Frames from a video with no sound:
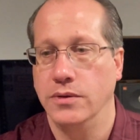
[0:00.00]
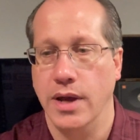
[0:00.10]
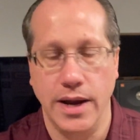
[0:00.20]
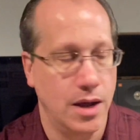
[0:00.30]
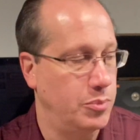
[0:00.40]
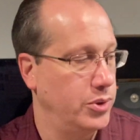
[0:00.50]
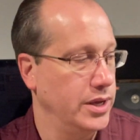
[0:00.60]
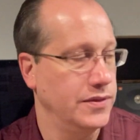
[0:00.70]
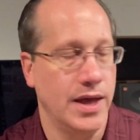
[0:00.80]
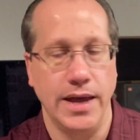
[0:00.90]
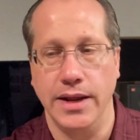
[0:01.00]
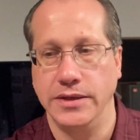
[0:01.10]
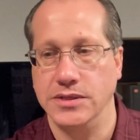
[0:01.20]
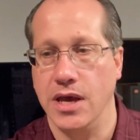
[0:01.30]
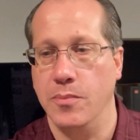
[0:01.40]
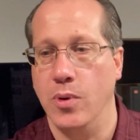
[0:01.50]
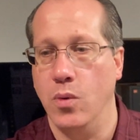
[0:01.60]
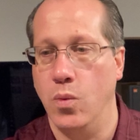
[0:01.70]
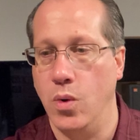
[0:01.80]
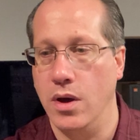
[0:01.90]
And I'll play that example.
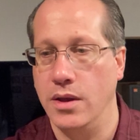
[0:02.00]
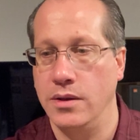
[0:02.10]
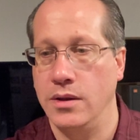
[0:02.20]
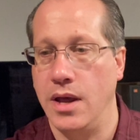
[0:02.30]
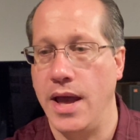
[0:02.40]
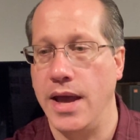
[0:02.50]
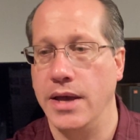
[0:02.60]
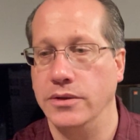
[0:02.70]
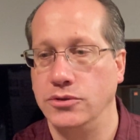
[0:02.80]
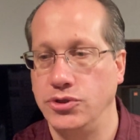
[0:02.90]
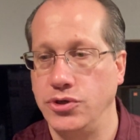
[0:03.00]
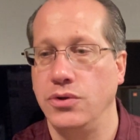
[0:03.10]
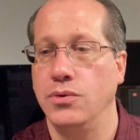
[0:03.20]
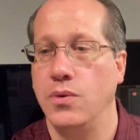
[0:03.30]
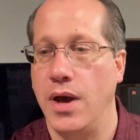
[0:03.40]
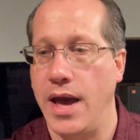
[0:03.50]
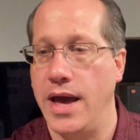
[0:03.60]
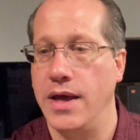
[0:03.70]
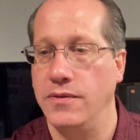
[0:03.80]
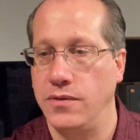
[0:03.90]
1 and 2
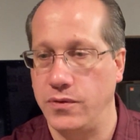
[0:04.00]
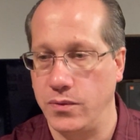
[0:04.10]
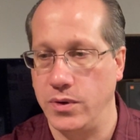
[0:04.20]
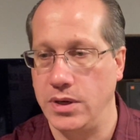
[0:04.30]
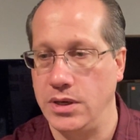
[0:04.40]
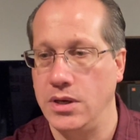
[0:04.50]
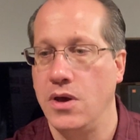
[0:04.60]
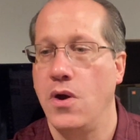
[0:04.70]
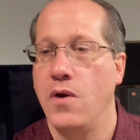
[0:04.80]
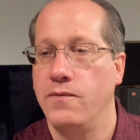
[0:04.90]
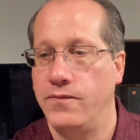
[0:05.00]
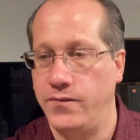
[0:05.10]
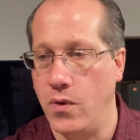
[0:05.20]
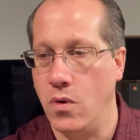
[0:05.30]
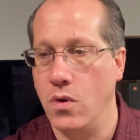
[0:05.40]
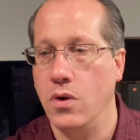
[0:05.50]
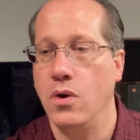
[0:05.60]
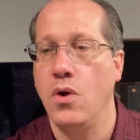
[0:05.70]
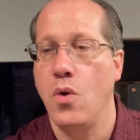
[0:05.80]
and 3, 4.